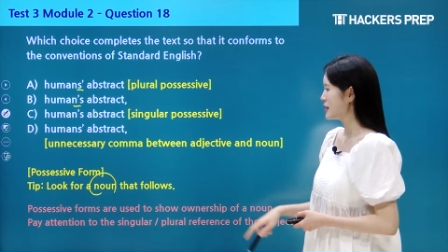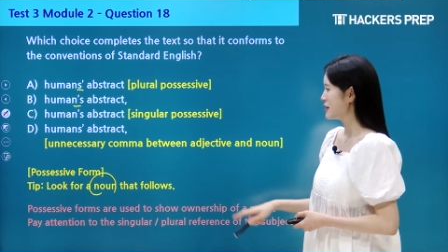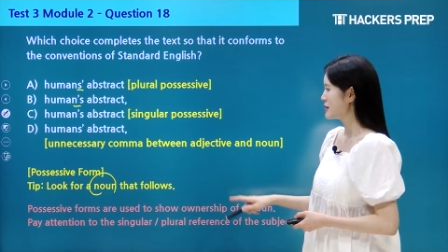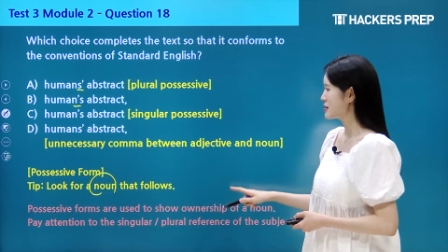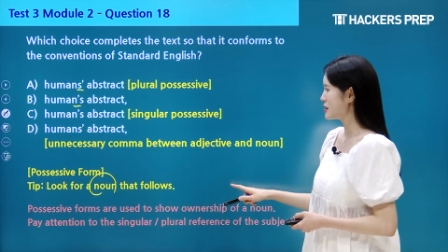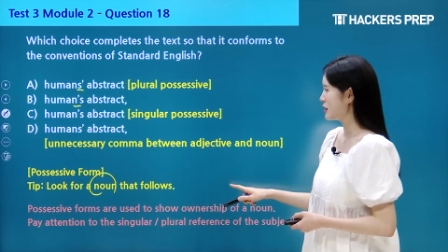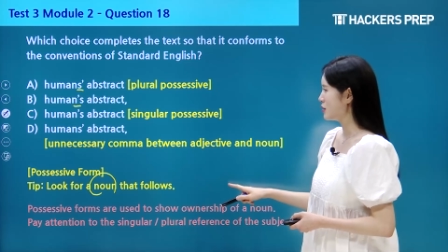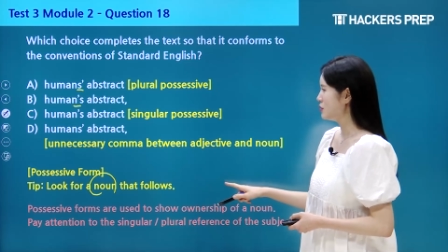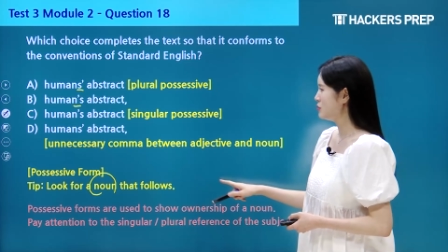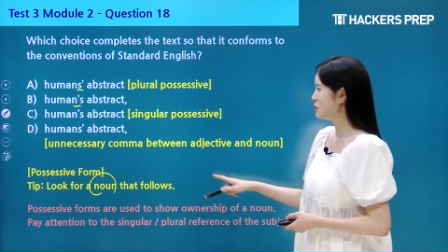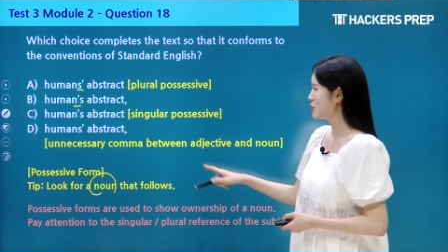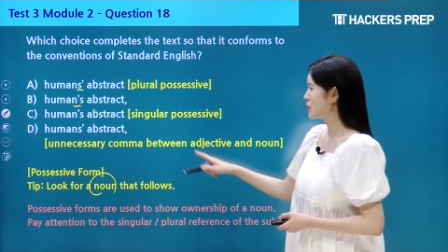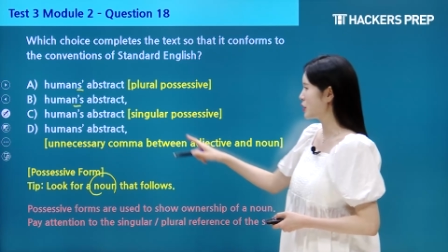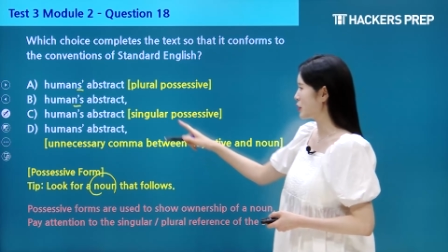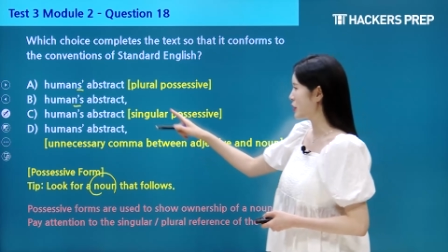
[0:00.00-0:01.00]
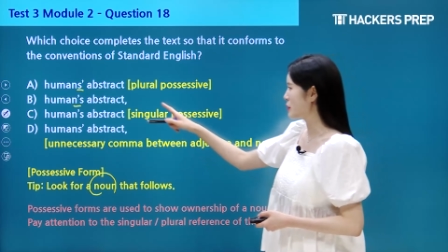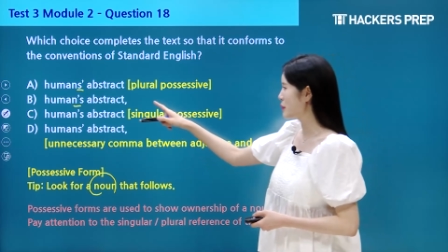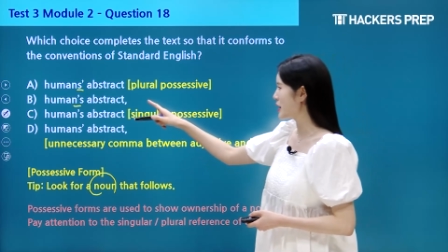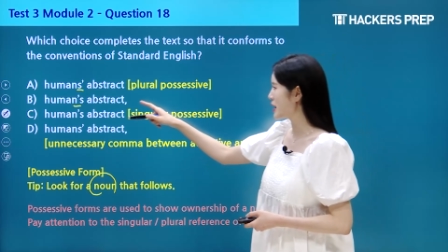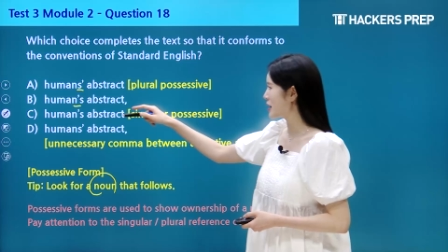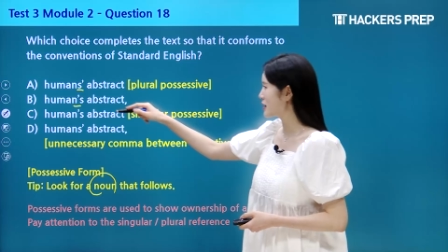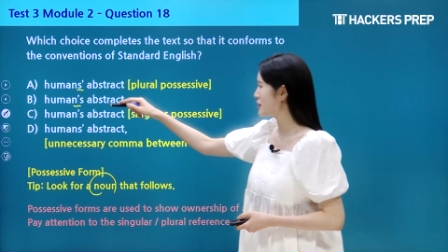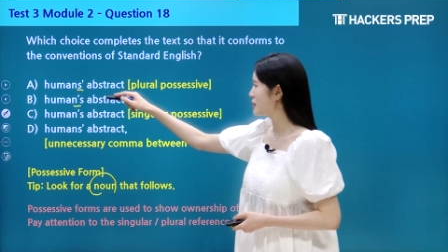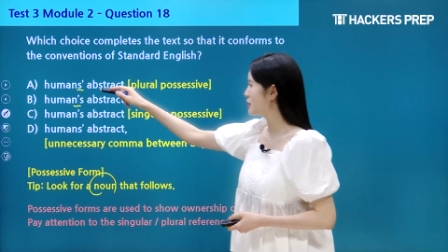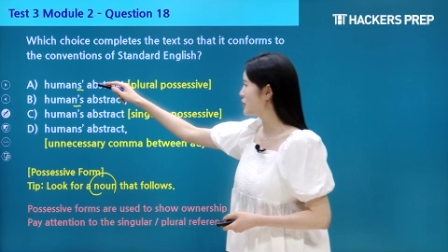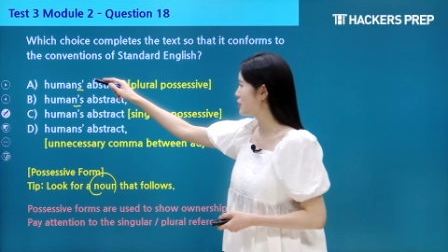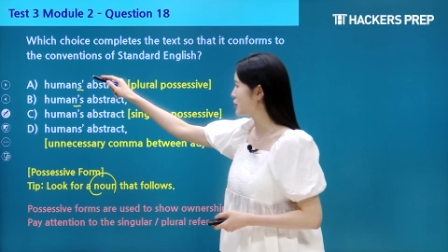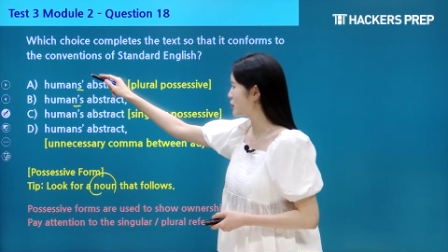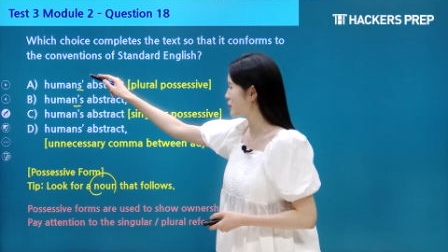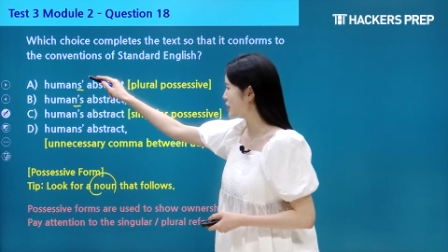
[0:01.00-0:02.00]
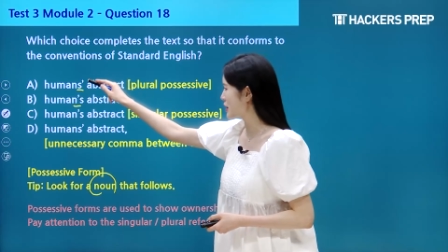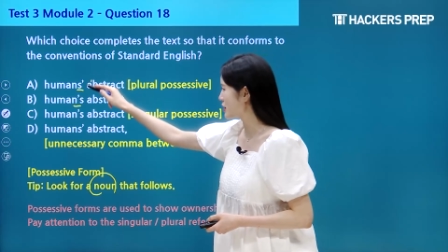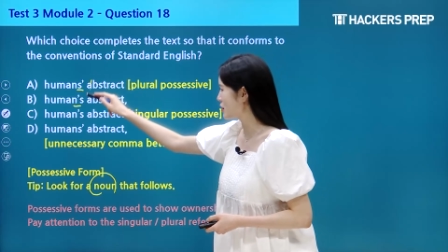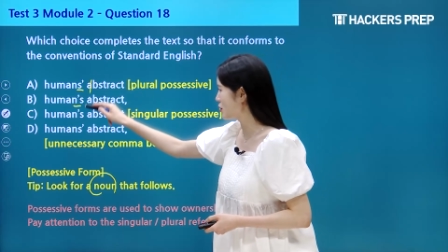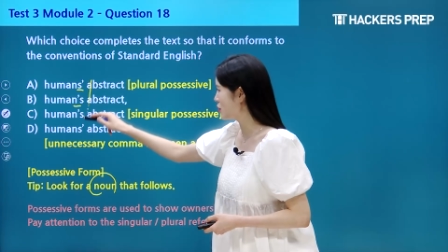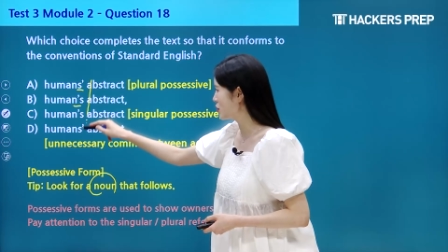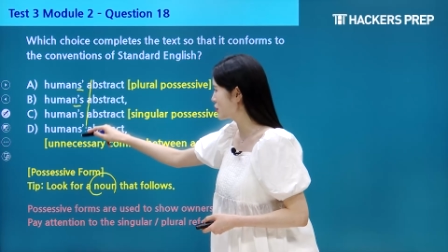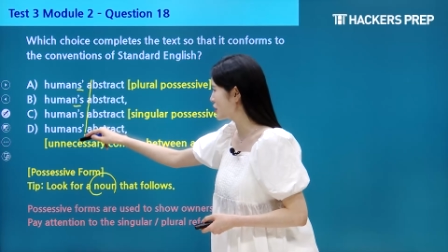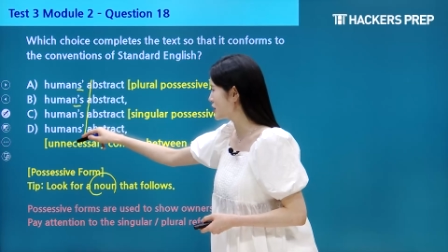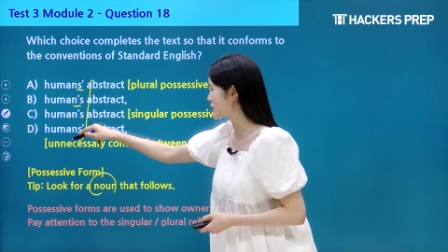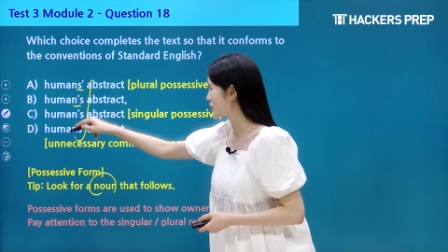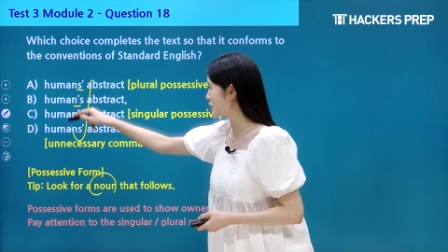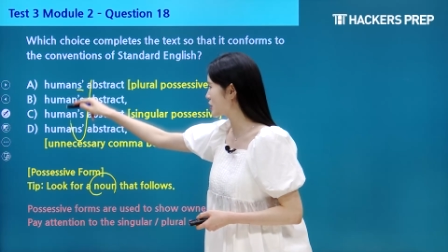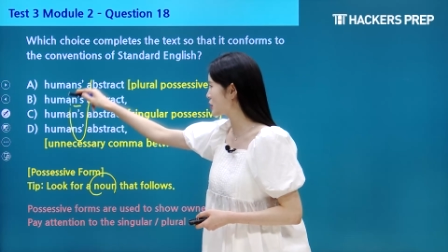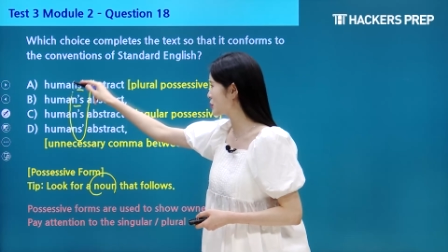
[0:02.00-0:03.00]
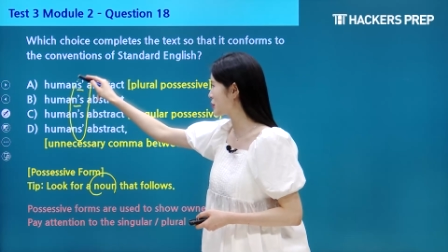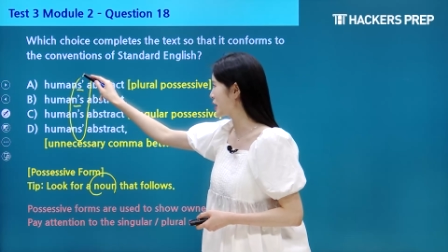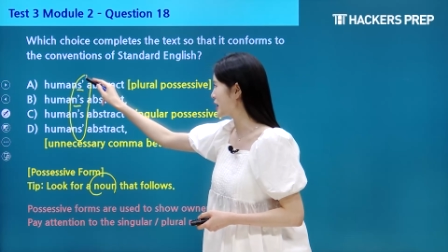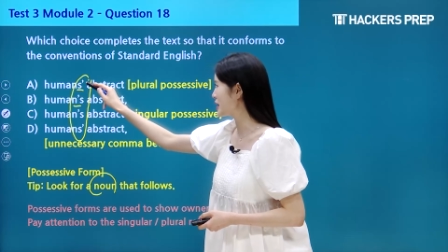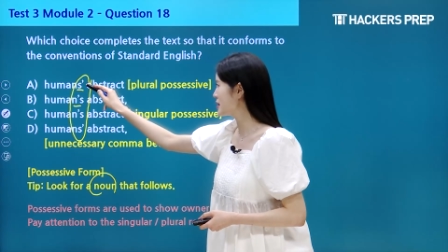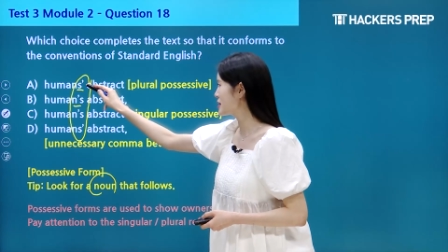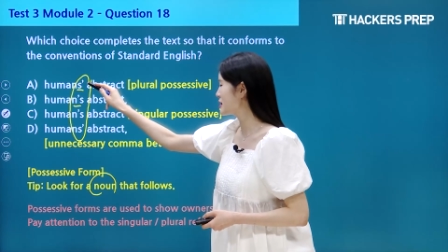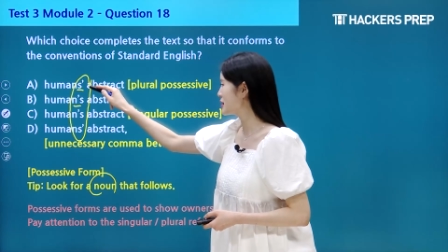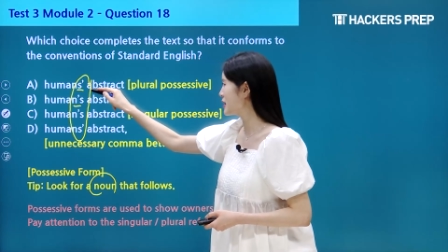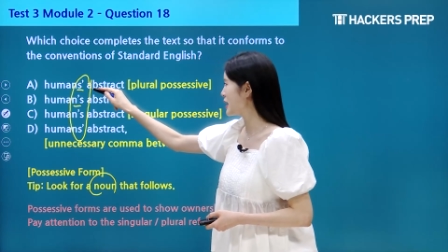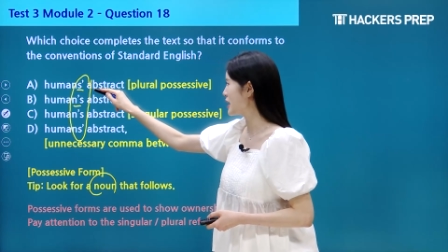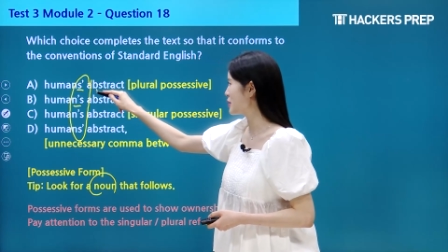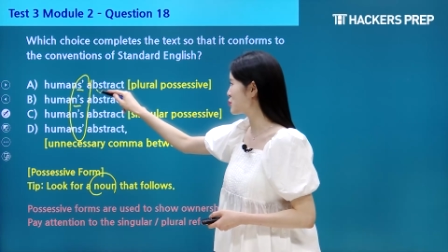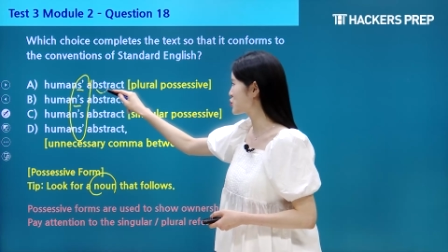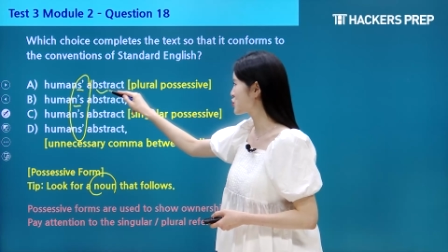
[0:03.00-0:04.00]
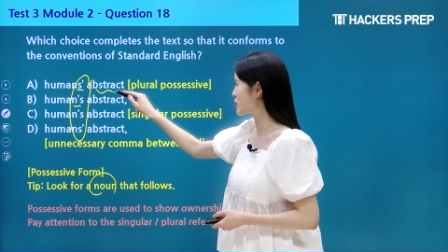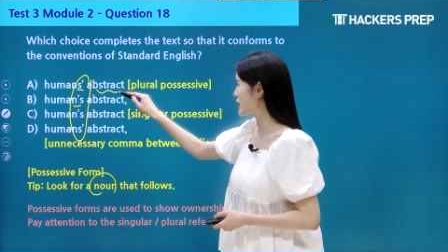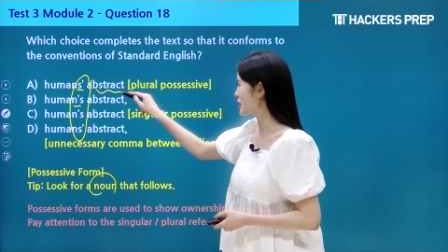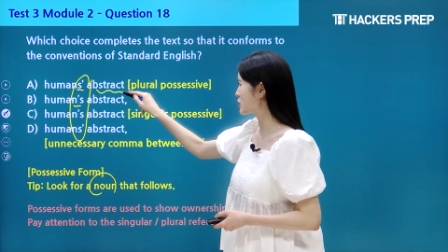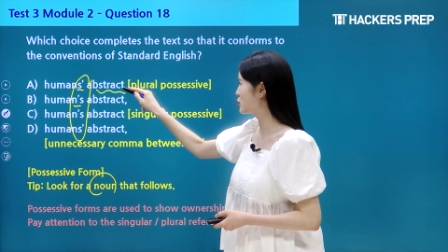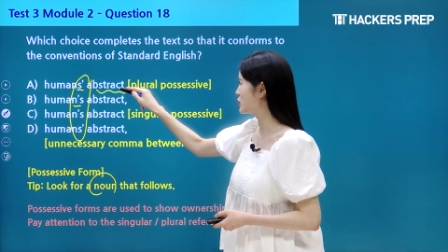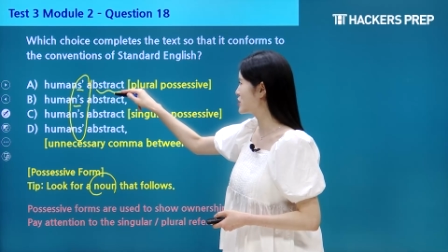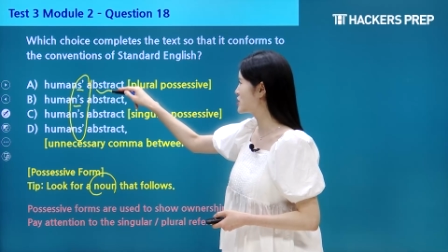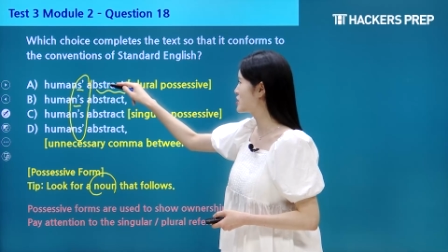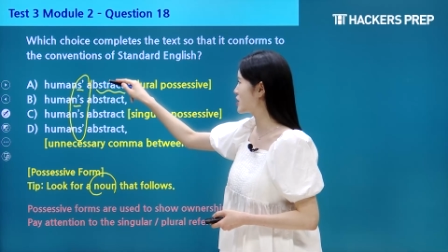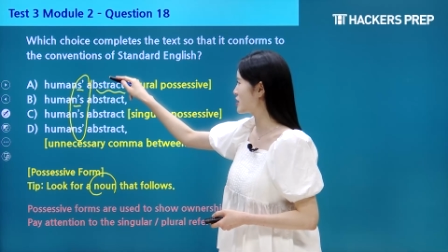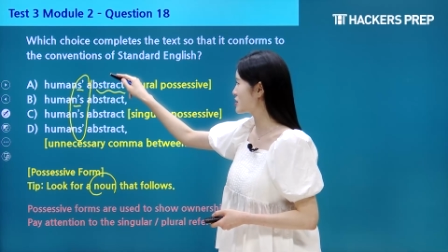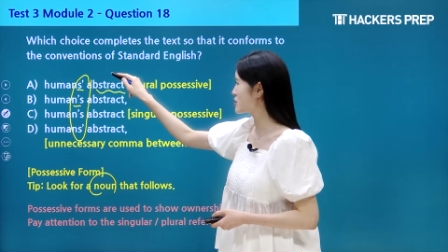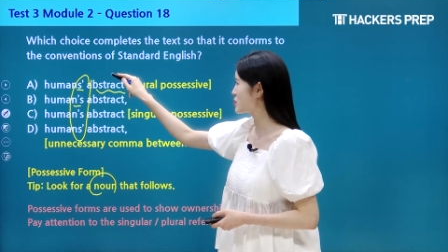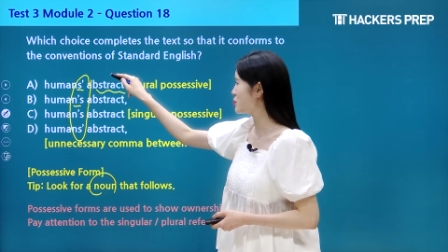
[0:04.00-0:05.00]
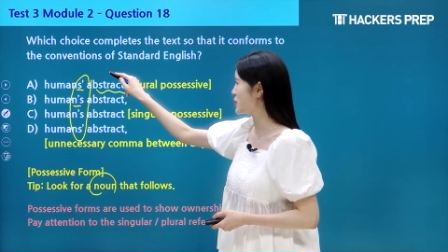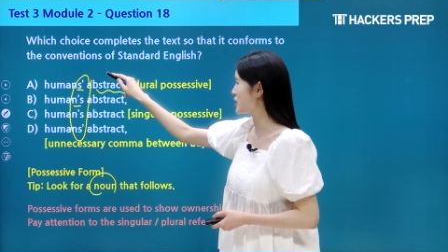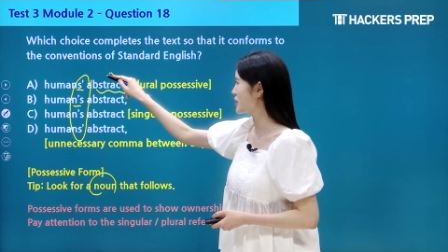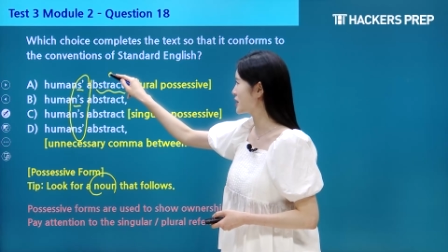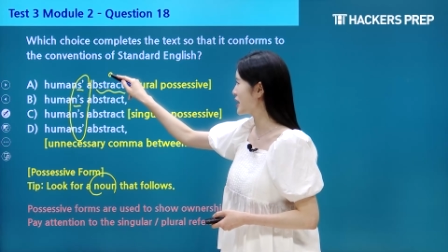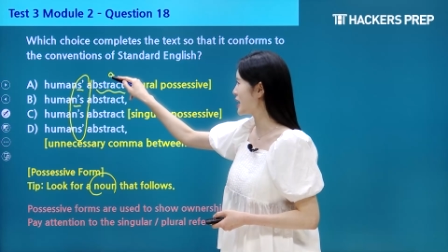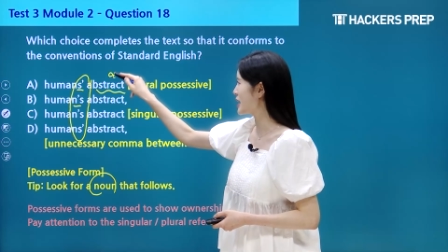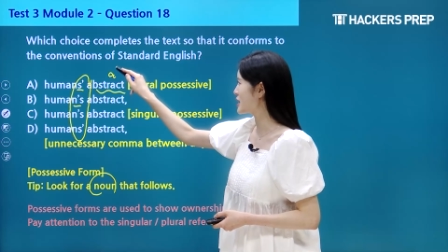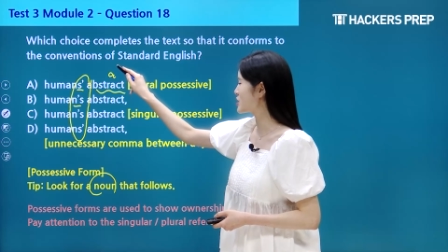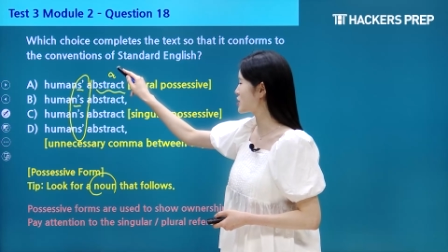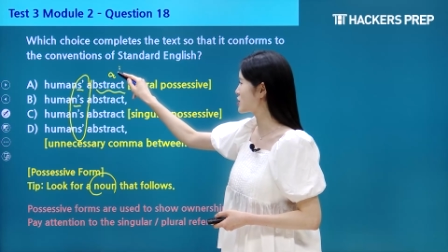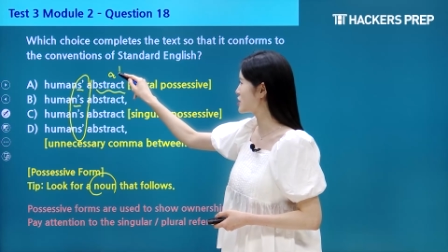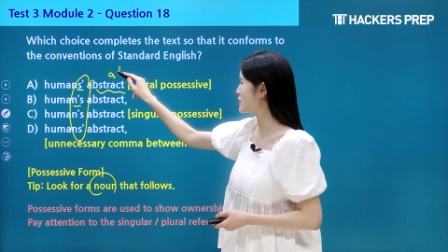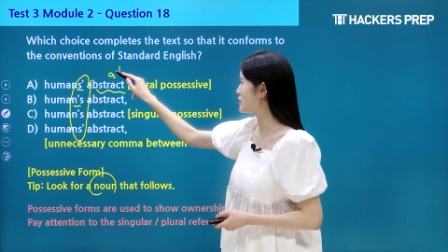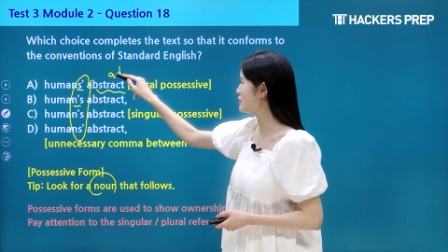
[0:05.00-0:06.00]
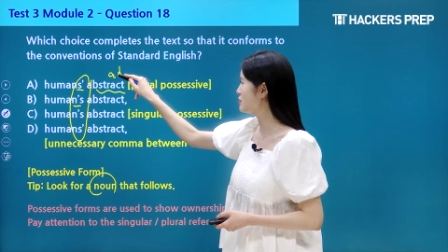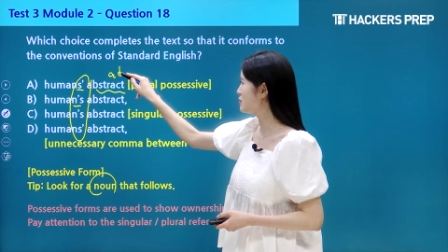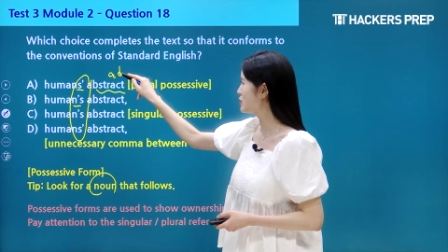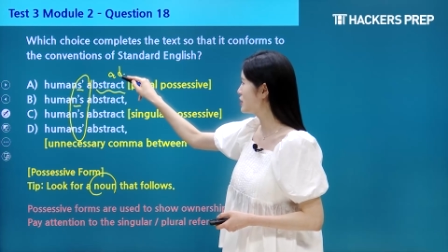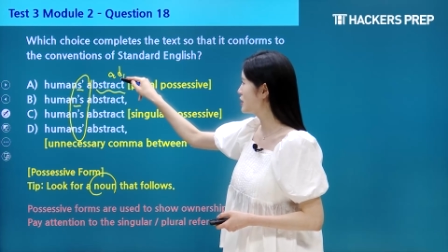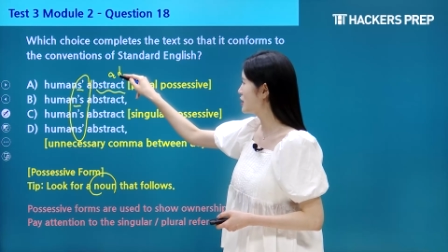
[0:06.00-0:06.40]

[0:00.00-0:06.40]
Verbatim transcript: So going back, you know that all these are correct. Abstract would just be an adjective.